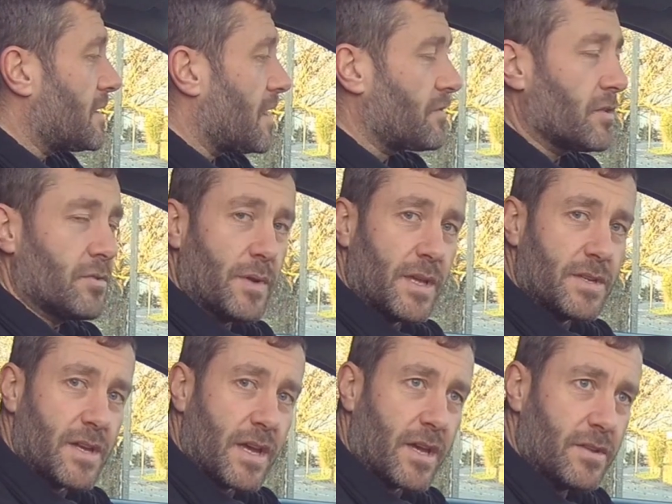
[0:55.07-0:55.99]
after 20
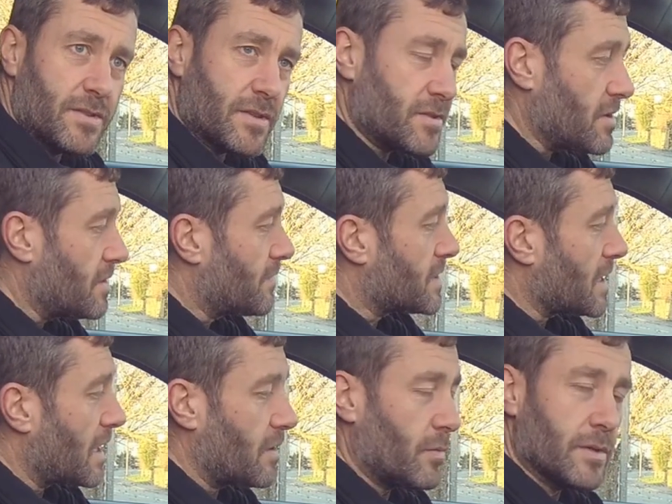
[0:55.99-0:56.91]
seconds the service
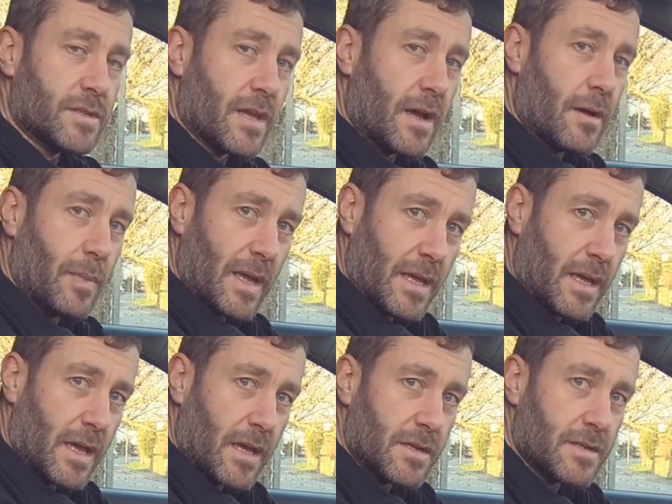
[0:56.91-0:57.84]
light will start
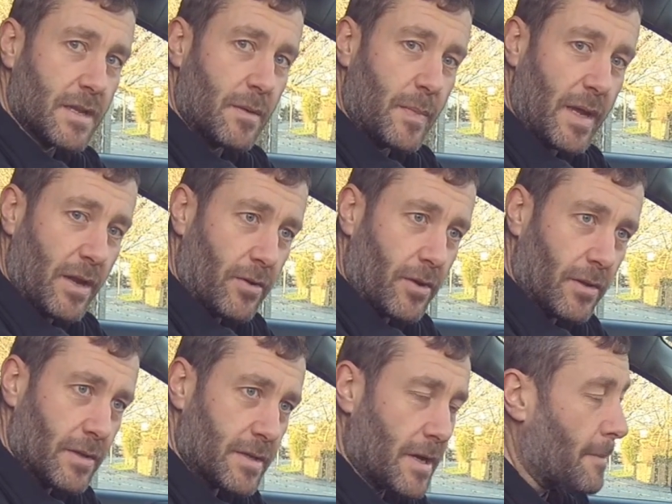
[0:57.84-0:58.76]
blinking instead of being on
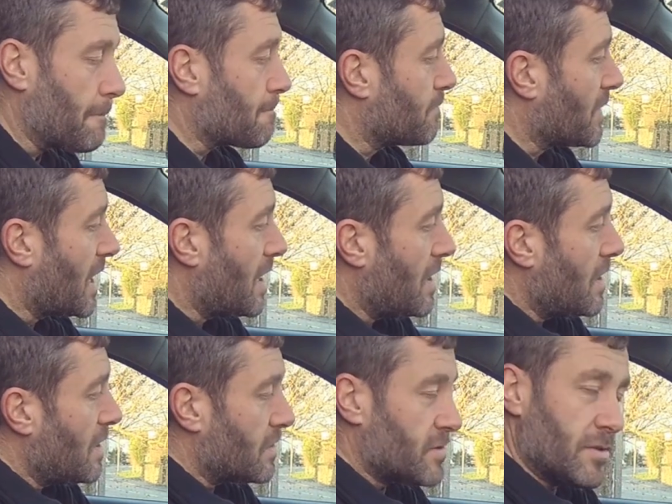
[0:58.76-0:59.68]
all the time
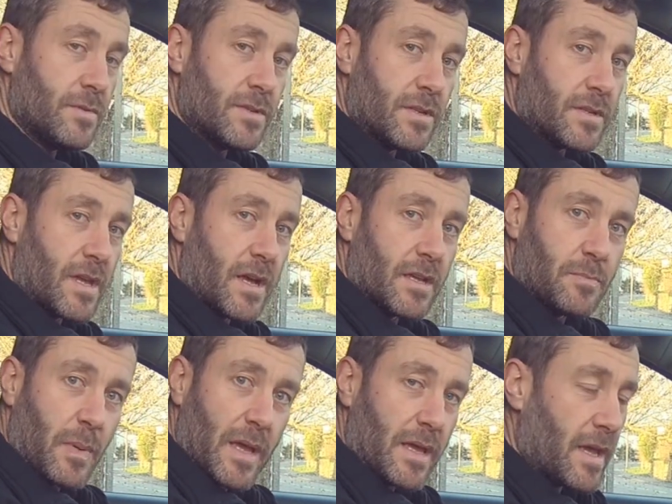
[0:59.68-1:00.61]
as soon as it starts
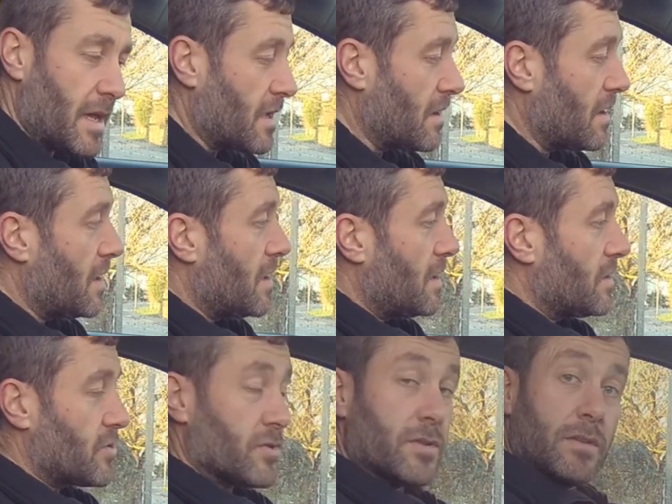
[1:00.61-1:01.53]
blinking
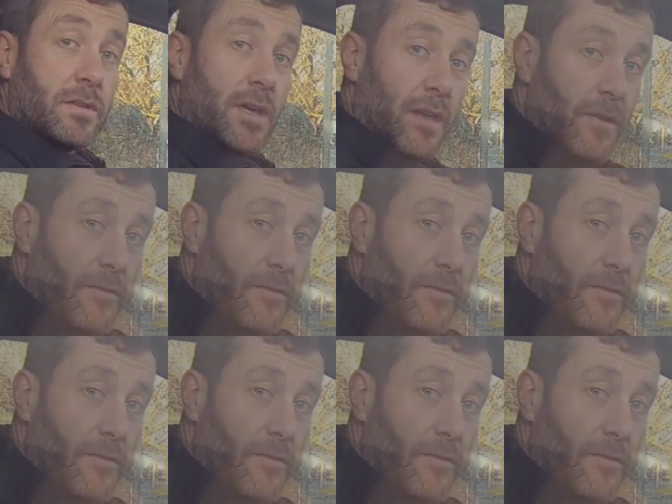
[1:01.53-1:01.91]
just take your